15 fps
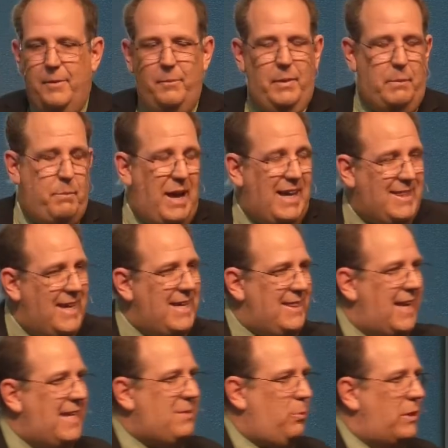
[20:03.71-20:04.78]
But back
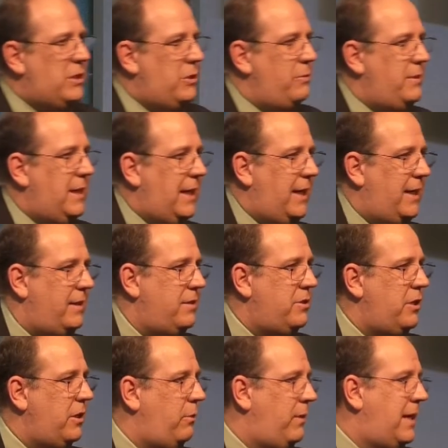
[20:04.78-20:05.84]
then, that's what you did.
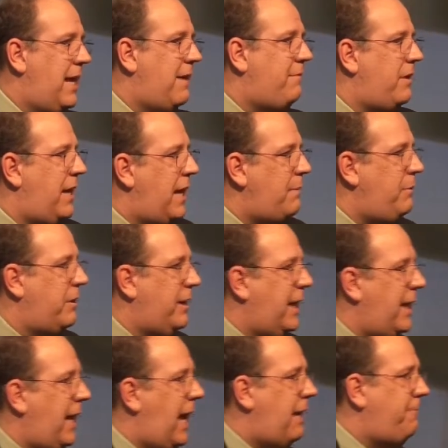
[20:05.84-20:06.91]
So you would never name your
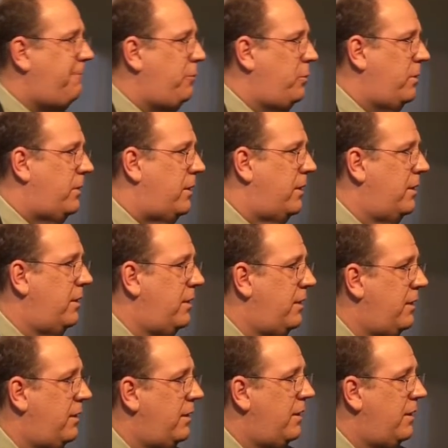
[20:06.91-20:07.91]
kid, hey, fool.